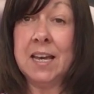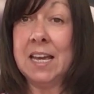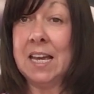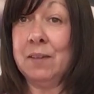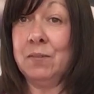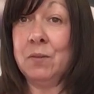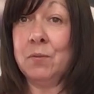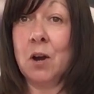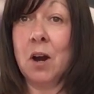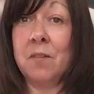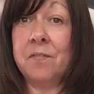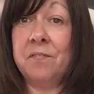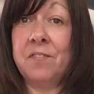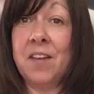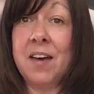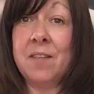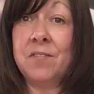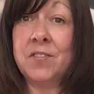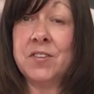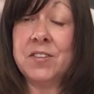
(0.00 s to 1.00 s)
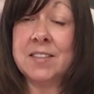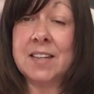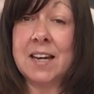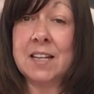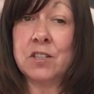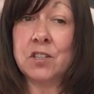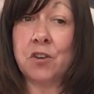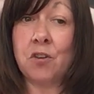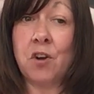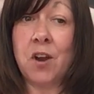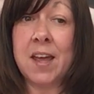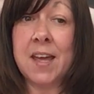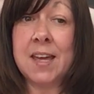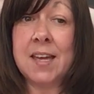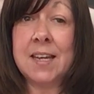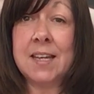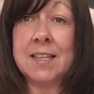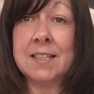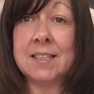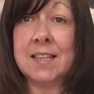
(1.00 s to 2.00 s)
If you've got feathers, that's
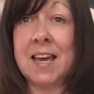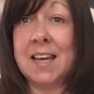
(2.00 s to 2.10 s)
great.